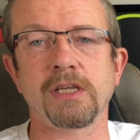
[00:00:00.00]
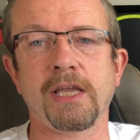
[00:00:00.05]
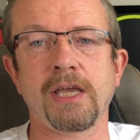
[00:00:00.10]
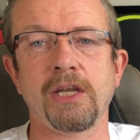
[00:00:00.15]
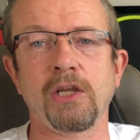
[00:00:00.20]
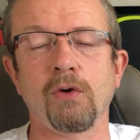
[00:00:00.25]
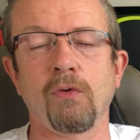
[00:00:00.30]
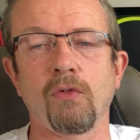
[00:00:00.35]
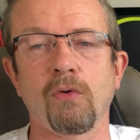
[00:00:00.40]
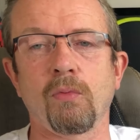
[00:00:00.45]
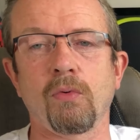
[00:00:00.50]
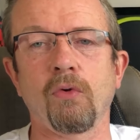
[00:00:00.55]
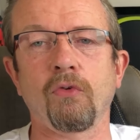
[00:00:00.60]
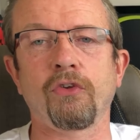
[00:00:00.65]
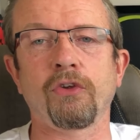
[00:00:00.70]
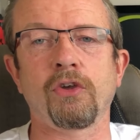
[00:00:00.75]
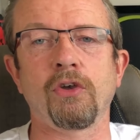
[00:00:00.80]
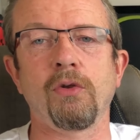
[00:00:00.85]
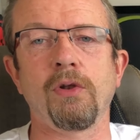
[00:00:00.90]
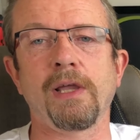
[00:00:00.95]
getting all the
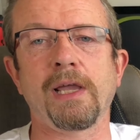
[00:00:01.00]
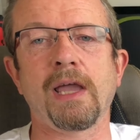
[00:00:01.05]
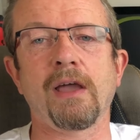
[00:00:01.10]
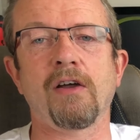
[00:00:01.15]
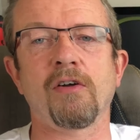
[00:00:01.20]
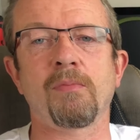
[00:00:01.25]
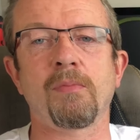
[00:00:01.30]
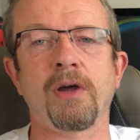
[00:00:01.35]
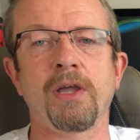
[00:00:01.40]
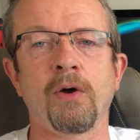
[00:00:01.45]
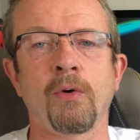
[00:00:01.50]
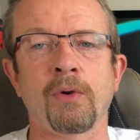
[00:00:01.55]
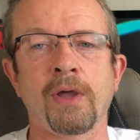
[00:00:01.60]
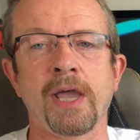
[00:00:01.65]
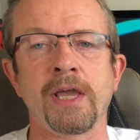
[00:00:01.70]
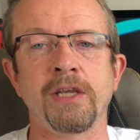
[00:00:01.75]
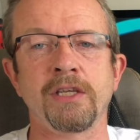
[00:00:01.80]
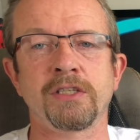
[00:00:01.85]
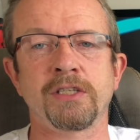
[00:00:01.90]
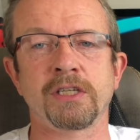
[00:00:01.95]
water cooling out of my old
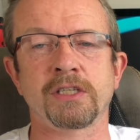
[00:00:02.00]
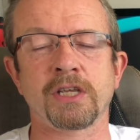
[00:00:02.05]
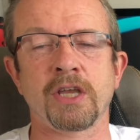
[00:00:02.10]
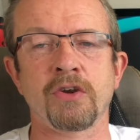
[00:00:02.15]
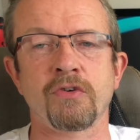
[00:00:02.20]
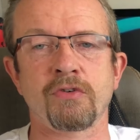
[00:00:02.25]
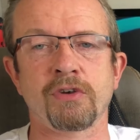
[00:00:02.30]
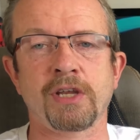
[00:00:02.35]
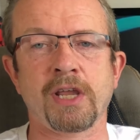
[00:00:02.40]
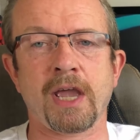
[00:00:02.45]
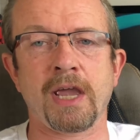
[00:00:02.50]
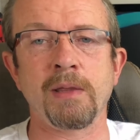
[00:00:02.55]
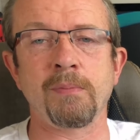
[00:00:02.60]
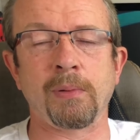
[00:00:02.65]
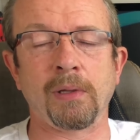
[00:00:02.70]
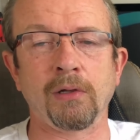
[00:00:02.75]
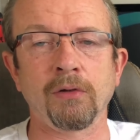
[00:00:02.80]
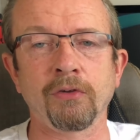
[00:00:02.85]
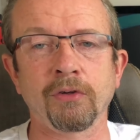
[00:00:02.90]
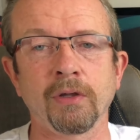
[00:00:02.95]
8600K
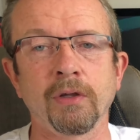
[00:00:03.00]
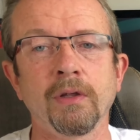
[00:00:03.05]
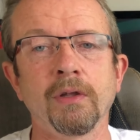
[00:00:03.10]
build,